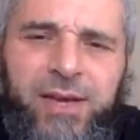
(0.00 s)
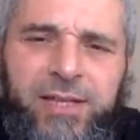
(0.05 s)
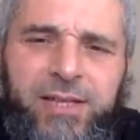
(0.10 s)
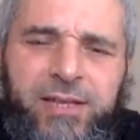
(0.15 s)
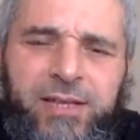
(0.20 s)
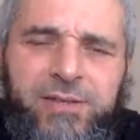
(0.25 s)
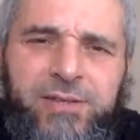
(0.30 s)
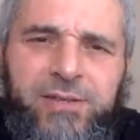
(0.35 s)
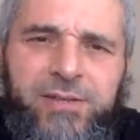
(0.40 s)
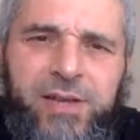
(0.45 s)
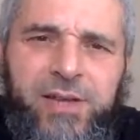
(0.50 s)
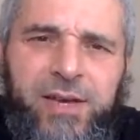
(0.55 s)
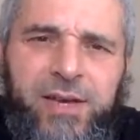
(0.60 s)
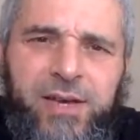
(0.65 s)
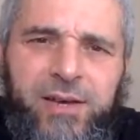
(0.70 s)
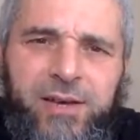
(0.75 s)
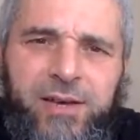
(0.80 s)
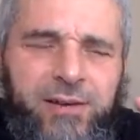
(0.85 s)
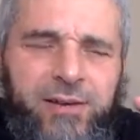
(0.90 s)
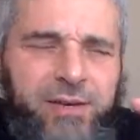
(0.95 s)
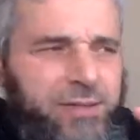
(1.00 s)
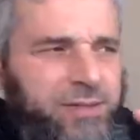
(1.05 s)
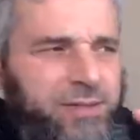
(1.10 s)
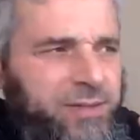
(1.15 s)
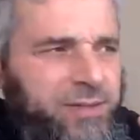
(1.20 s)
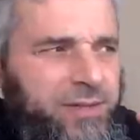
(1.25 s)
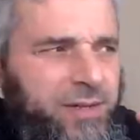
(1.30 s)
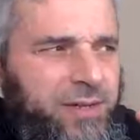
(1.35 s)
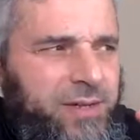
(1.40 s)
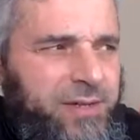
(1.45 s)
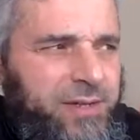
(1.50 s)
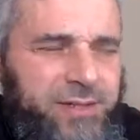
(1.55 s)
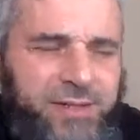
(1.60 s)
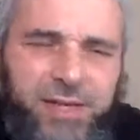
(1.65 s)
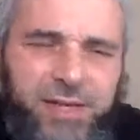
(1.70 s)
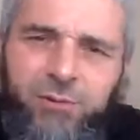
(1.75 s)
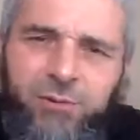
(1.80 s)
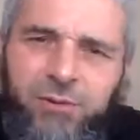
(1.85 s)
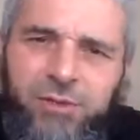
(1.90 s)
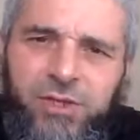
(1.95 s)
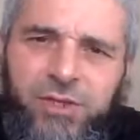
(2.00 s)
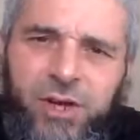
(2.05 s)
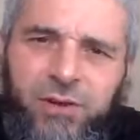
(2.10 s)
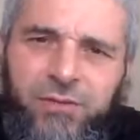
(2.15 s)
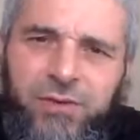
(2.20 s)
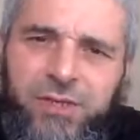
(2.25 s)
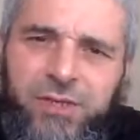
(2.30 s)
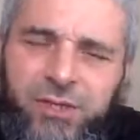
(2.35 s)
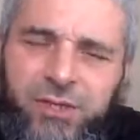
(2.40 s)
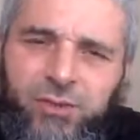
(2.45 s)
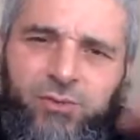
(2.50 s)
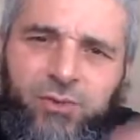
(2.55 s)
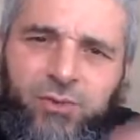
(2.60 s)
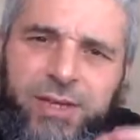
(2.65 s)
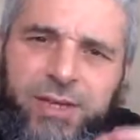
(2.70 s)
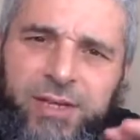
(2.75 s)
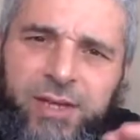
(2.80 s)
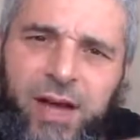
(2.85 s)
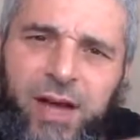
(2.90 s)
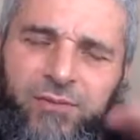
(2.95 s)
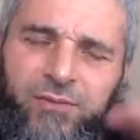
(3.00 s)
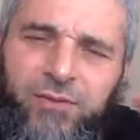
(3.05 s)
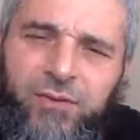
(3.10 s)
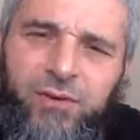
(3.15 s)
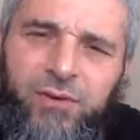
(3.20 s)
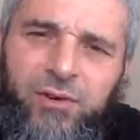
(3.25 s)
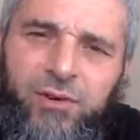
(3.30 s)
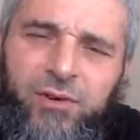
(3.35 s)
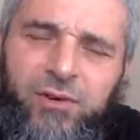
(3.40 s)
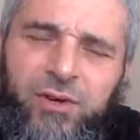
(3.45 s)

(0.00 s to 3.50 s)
it is, uh, it's, uh, the sequence of it is right after